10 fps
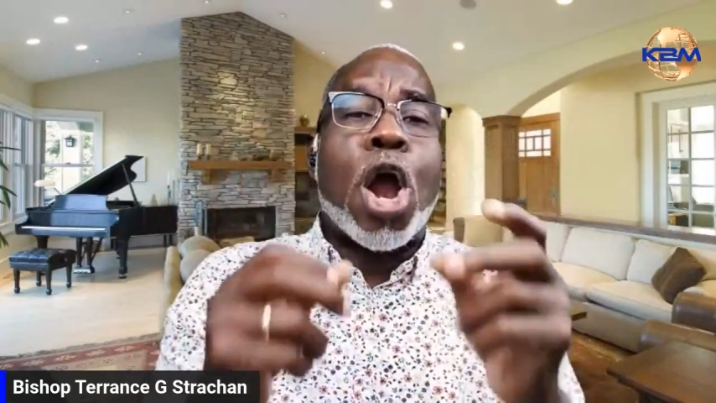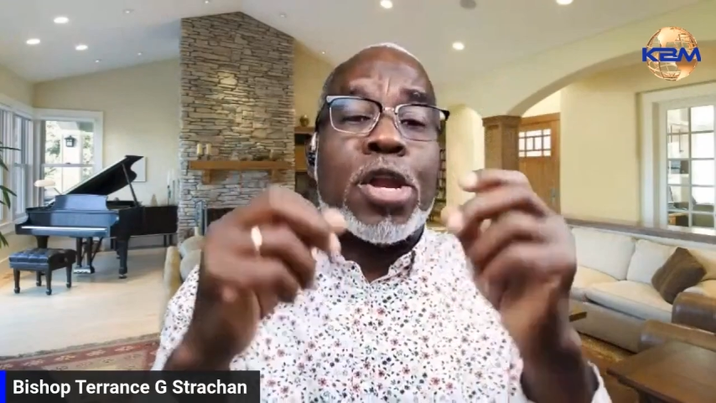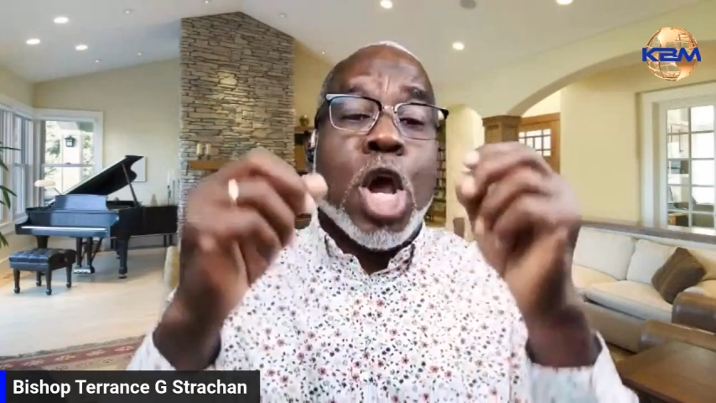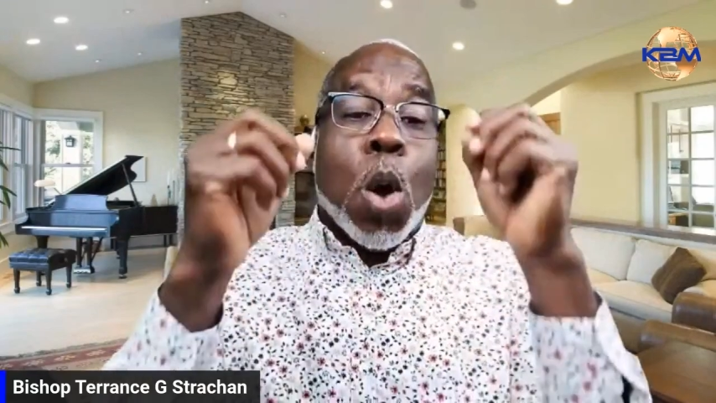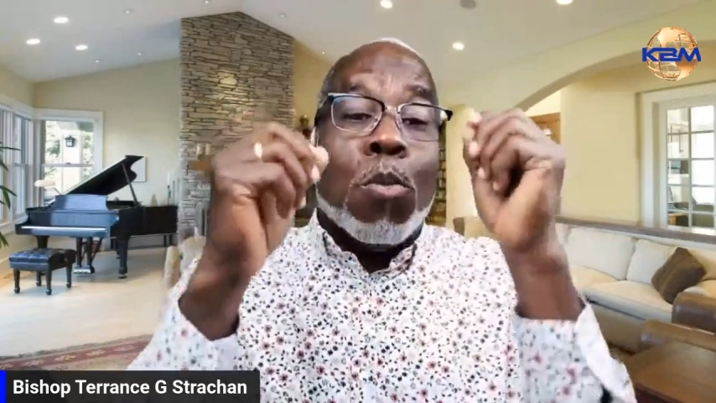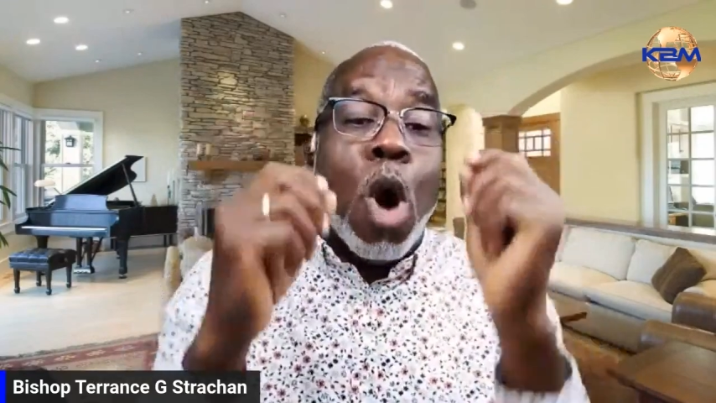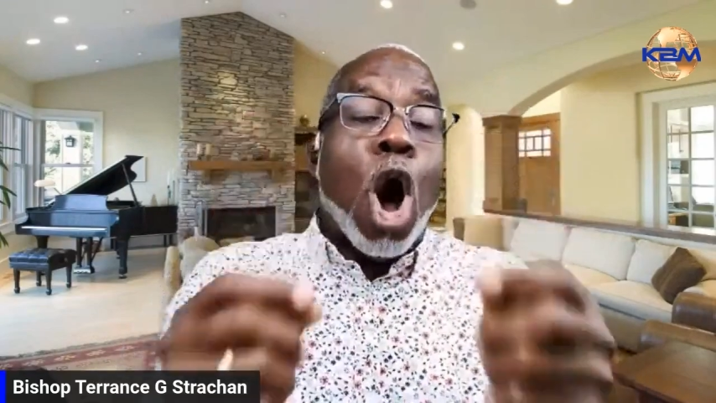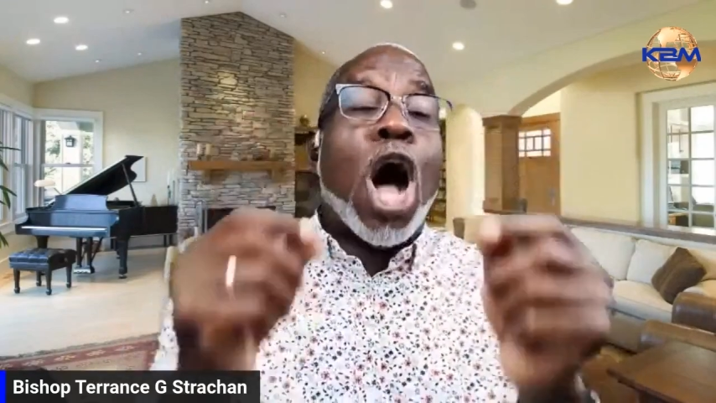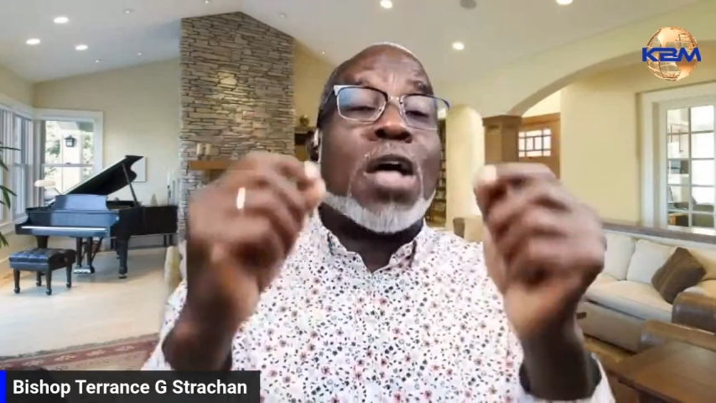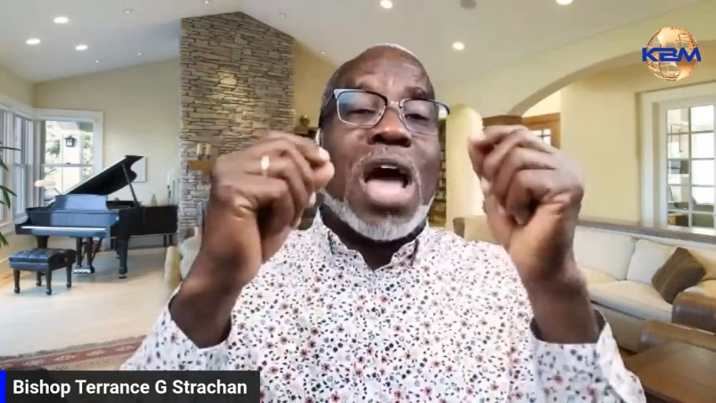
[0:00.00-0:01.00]
more
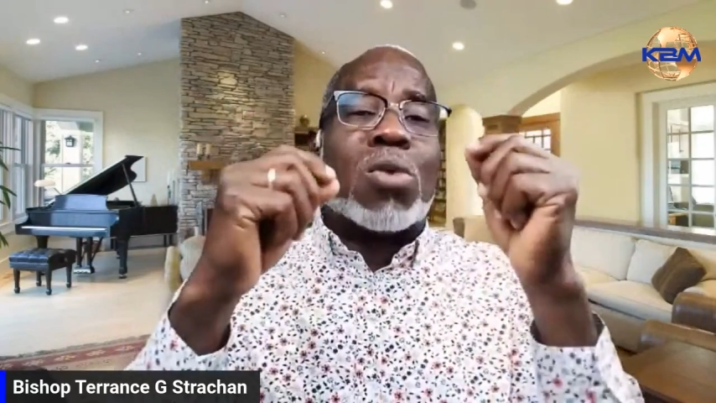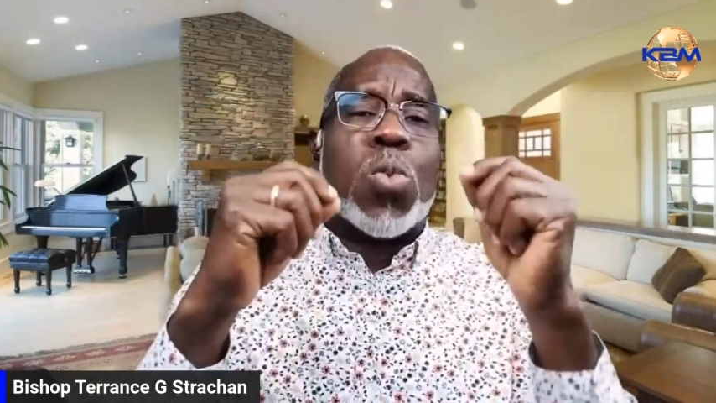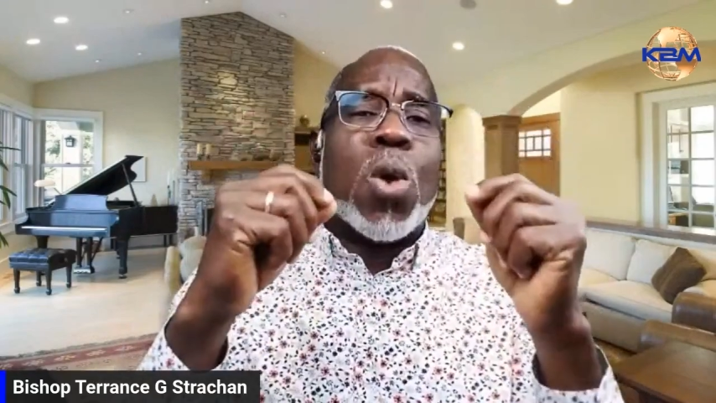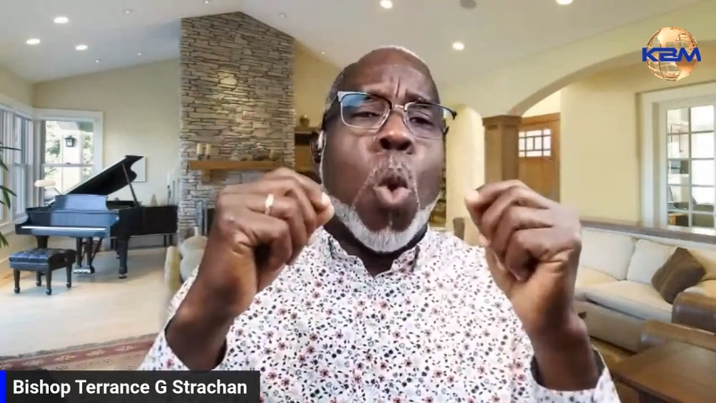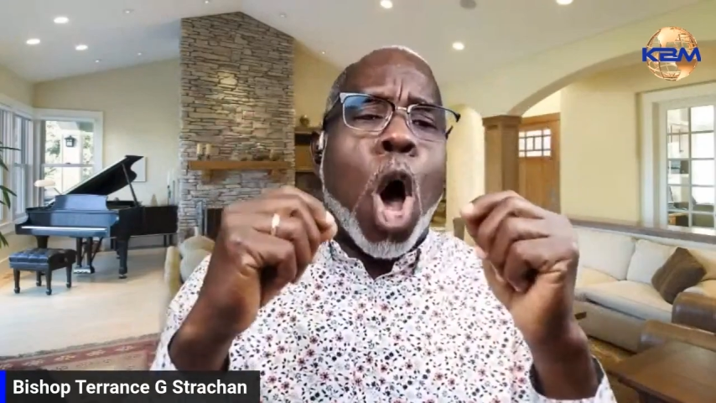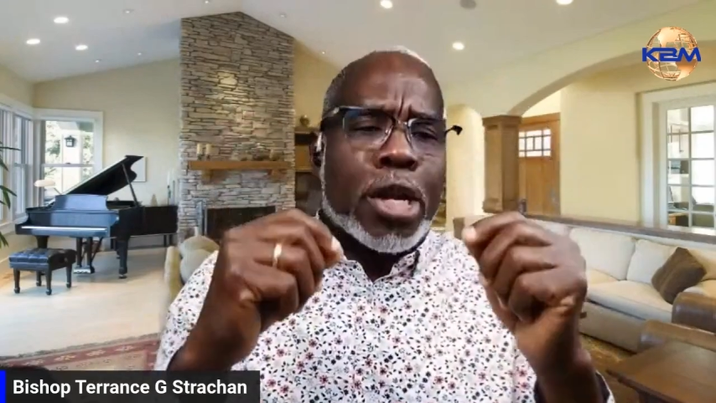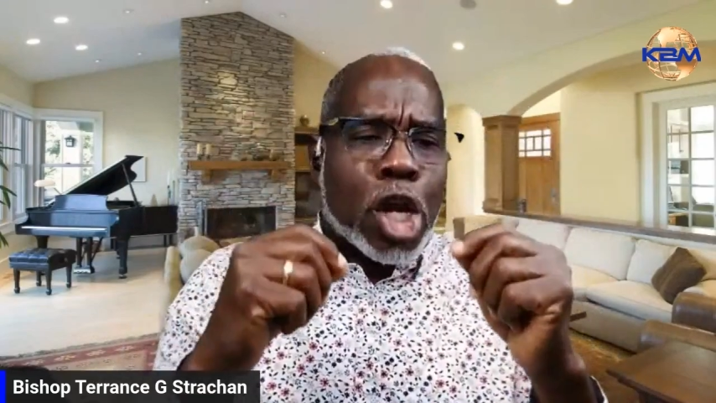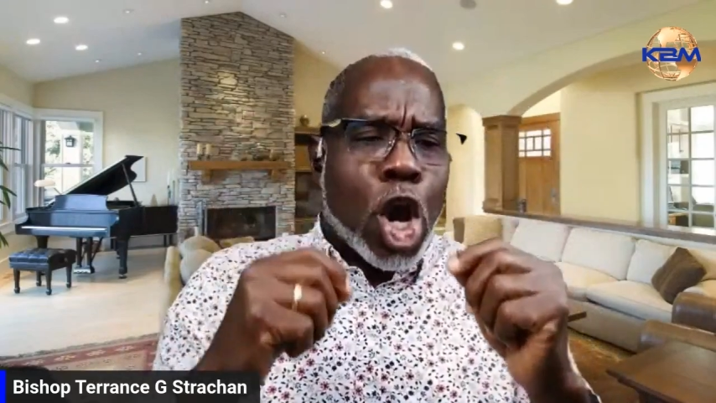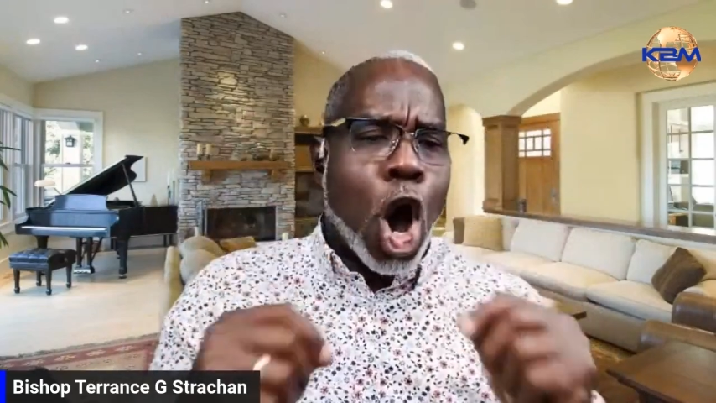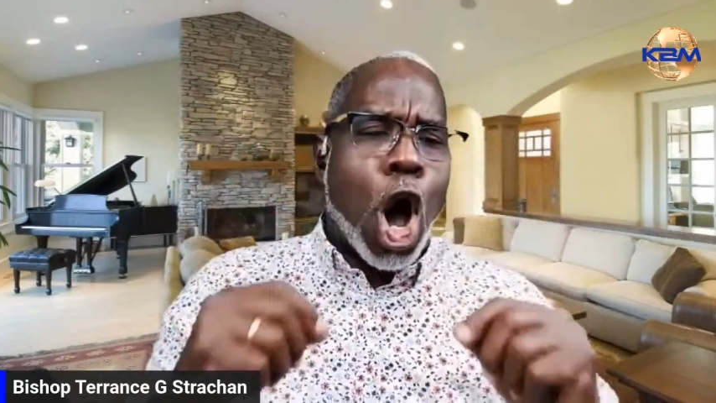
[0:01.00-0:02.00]
than we want
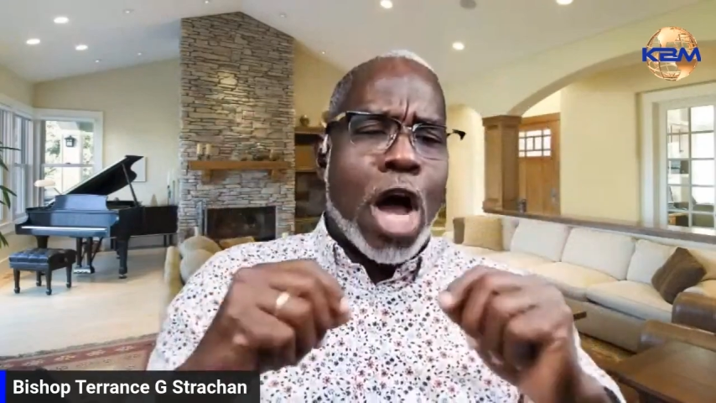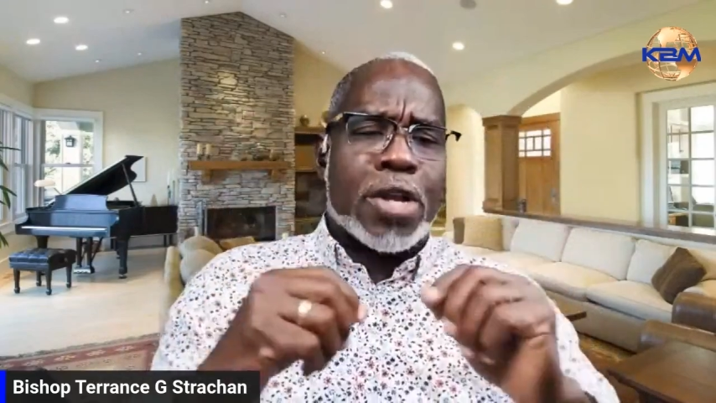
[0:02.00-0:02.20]
God.